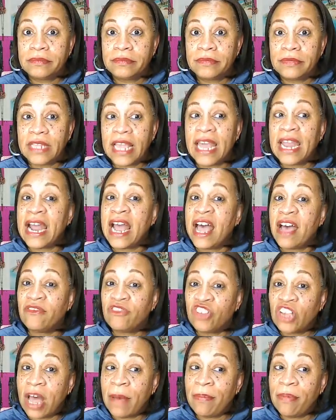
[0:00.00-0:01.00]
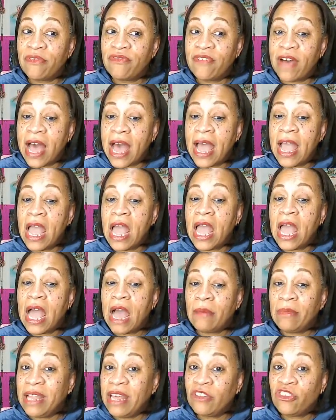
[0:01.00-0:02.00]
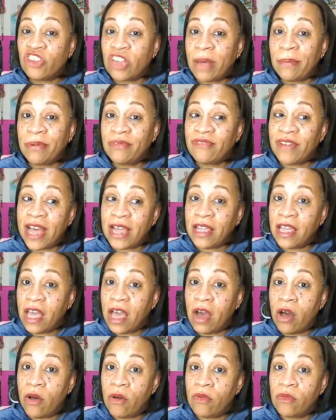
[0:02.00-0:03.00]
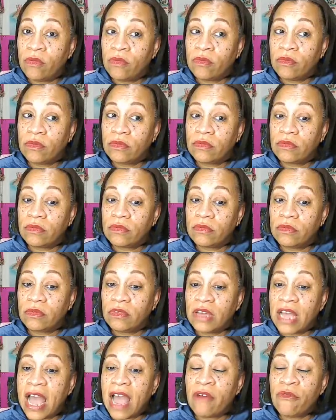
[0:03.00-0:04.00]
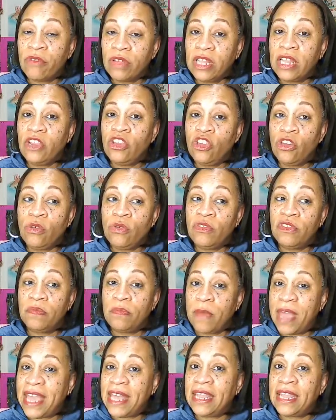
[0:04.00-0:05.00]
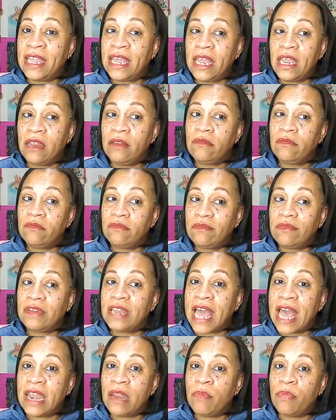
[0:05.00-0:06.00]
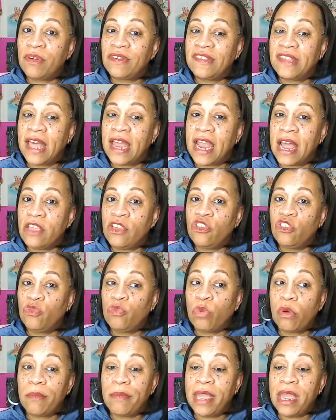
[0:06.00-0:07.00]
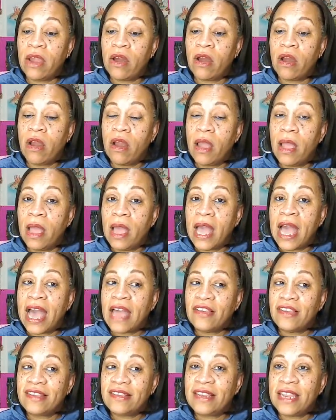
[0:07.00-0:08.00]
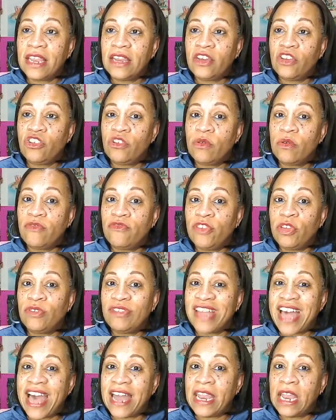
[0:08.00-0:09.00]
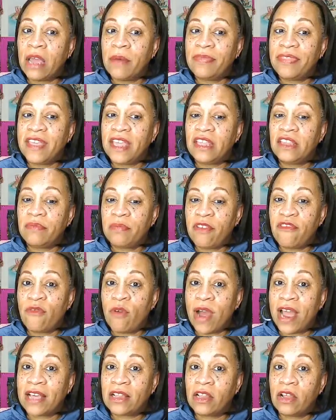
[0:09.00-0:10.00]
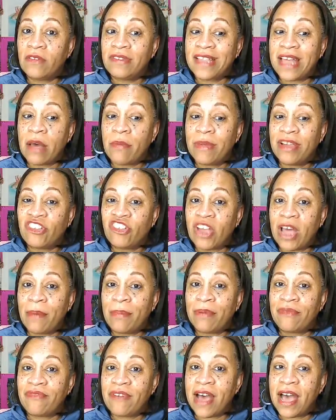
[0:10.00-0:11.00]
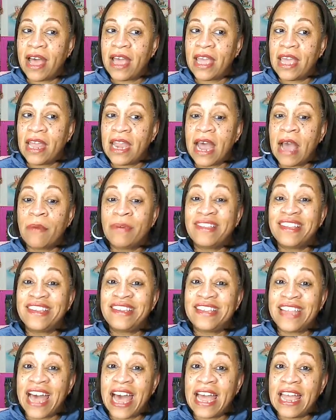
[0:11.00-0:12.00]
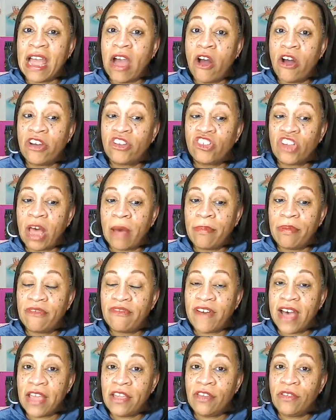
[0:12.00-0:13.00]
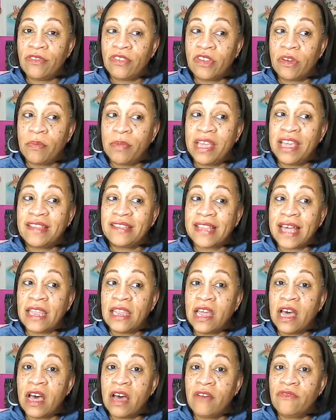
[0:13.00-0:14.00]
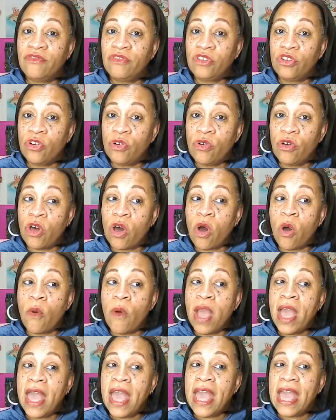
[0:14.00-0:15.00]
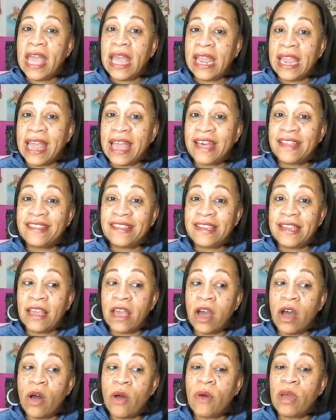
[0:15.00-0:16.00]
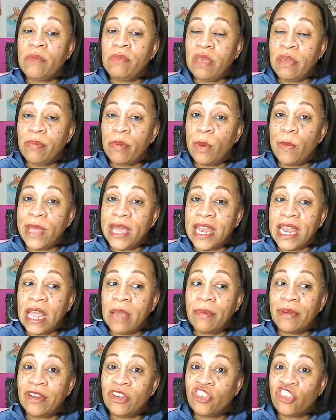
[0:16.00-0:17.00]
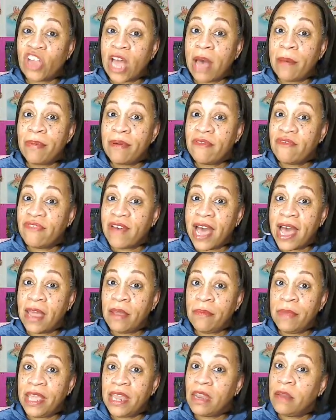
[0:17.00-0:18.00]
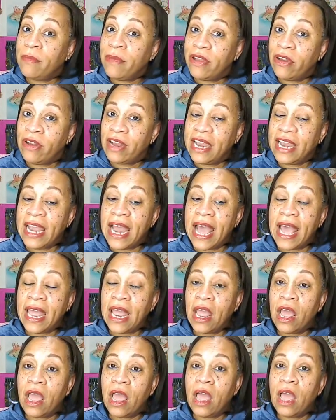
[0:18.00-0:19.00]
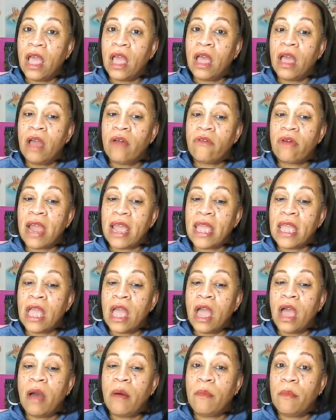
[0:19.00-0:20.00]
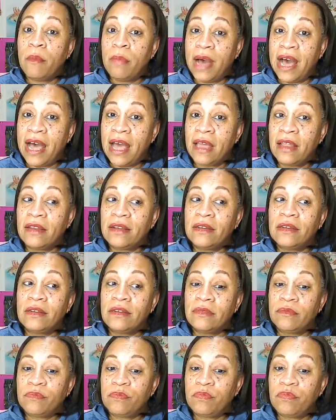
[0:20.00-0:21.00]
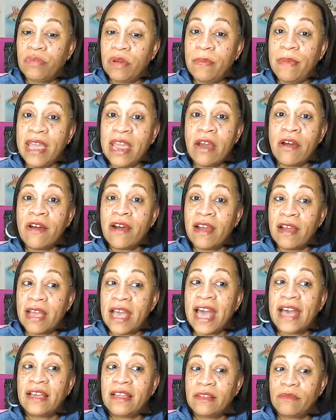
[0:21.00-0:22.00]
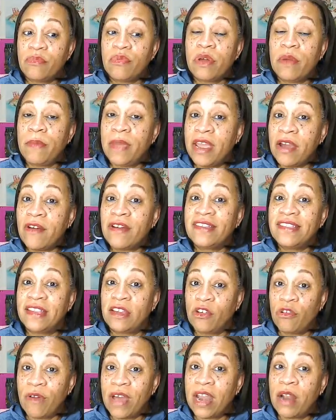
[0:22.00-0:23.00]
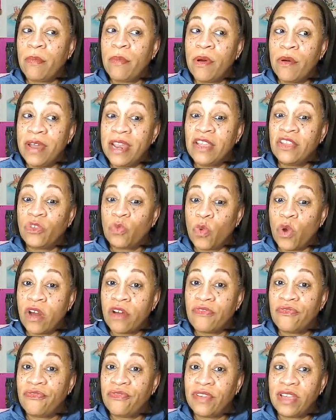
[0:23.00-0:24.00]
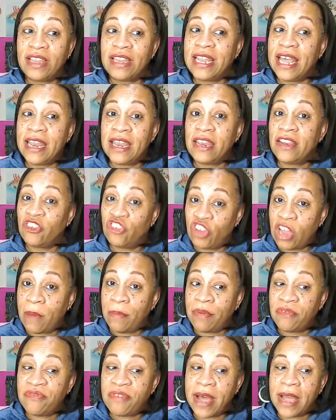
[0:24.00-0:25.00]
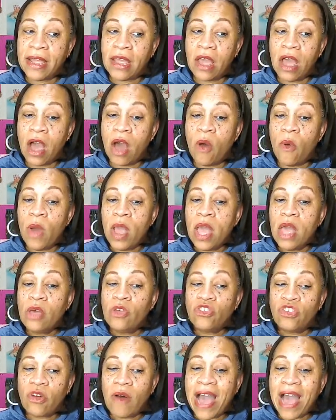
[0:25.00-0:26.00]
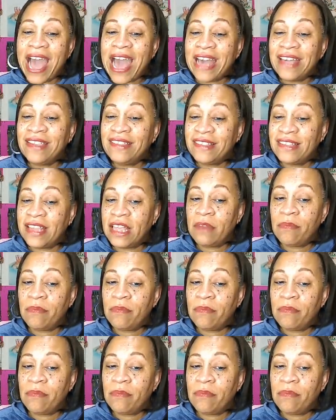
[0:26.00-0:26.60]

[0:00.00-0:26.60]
and I have Shopify. I'm letting Shopify go. I really use mainly 90%. I use Premiere. I just need to do a few tidy up things before I close out my Shopify. And I was a diehard Shopify user because I love Google and SEO and people being able to shop and find me in the middle of the night, right? But Premiere Premiere is incredible and it's worth letting the Shopify go. So I send